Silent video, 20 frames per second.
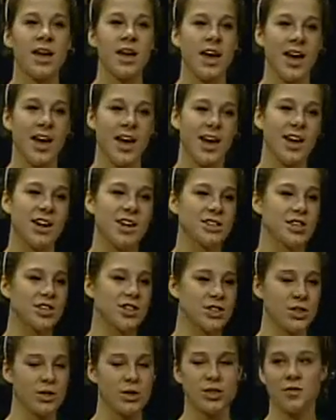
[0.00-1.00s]
Hey, here's our
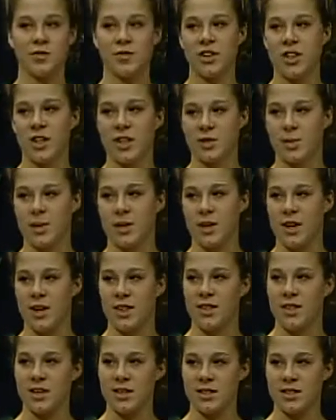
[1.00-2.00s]
solution for this one,
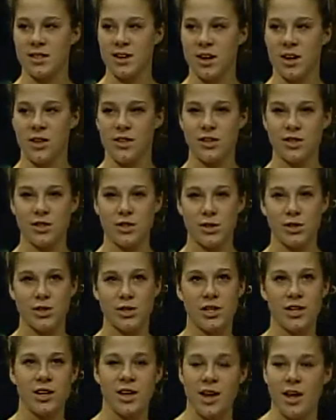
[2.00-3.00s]
and this is our other
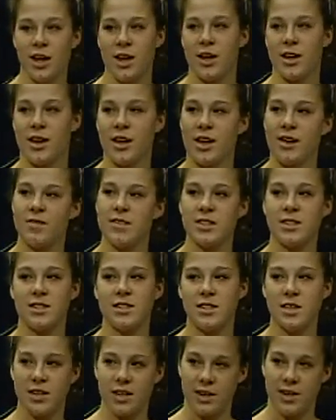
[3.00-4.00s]
solution. And I have this
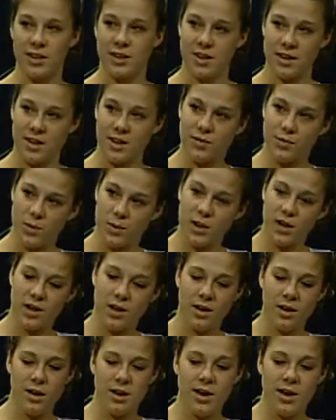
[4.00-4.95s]
theory that if we